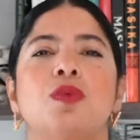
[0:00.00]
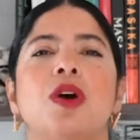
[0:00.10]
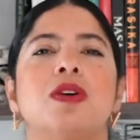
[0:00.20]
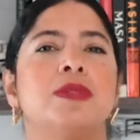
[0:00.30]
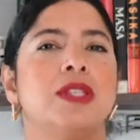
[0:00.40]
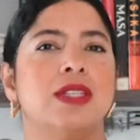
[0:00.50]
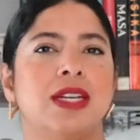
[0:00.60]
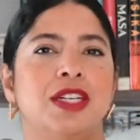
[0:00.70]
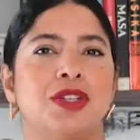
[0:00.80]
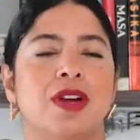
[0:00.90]
and welcome to the
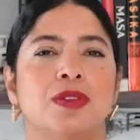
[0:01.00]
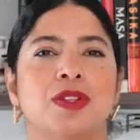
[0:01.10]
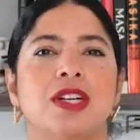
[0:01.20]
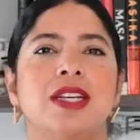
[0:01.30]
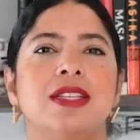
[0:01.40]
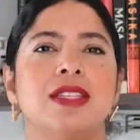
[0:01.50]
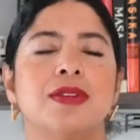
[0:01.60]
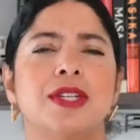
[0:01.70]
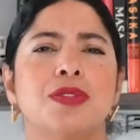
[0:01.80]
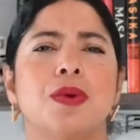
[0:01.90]
Dining Traveler cooking
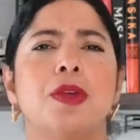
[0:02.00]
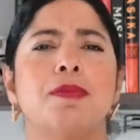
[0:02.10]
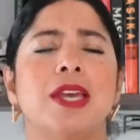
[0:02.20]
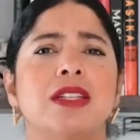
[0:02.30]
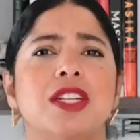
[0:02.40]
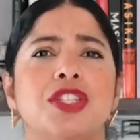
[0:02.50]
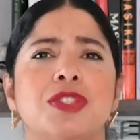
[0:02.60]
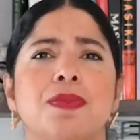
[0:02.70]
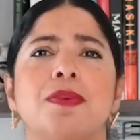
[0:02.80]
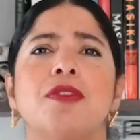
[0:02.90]
series where we make
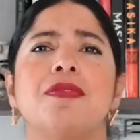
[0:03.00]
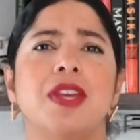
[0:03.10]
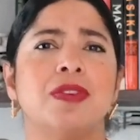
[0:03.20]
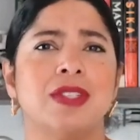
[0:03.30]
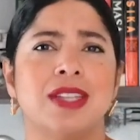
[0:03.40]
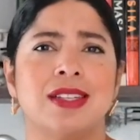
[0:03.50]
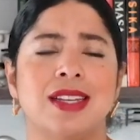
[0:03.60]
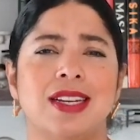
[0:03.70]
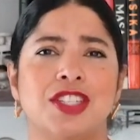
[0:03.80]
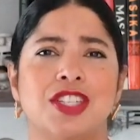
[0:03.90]
dishes from our favorite
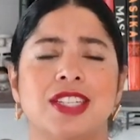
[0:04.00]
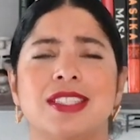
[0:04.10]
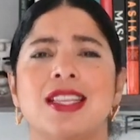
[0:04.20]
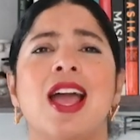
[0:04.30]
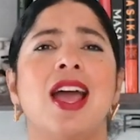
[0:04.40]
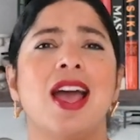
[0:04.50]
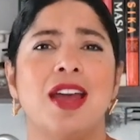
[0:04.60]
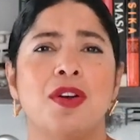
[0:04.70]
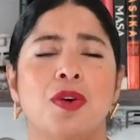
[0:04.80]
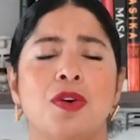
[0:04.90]
destinations
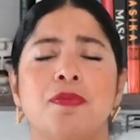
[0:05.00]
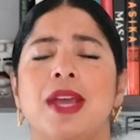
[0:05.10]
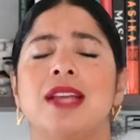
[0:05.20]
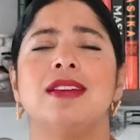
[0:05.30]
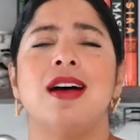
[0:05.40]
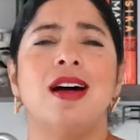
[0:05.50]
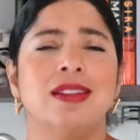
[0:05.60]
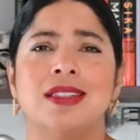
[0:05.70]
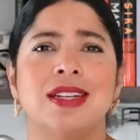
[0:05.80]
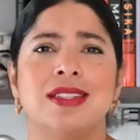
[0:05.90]
at home. And the
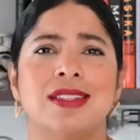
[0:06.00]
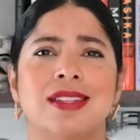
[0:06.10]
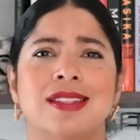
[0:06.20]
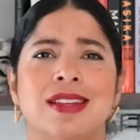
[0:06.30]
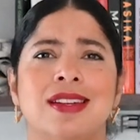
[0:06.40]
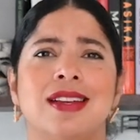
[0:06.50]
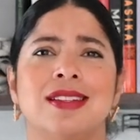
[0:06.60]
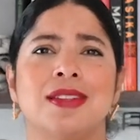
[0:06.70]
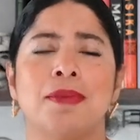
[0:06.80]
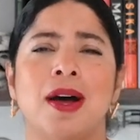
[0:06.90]
holiday season
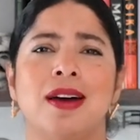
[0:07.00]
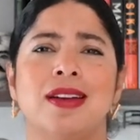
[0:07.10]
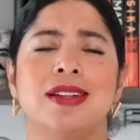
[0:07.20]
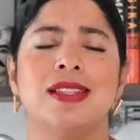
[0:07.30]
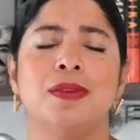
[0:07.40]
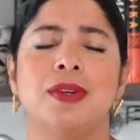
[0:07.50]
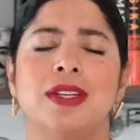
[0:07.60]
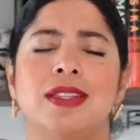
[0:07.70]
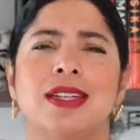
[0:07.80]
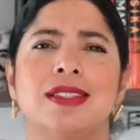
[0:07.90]
is upon us, and one
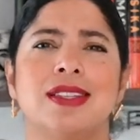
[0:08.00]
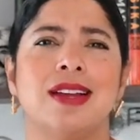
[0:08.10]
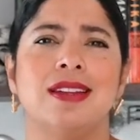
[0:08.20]
of the things that I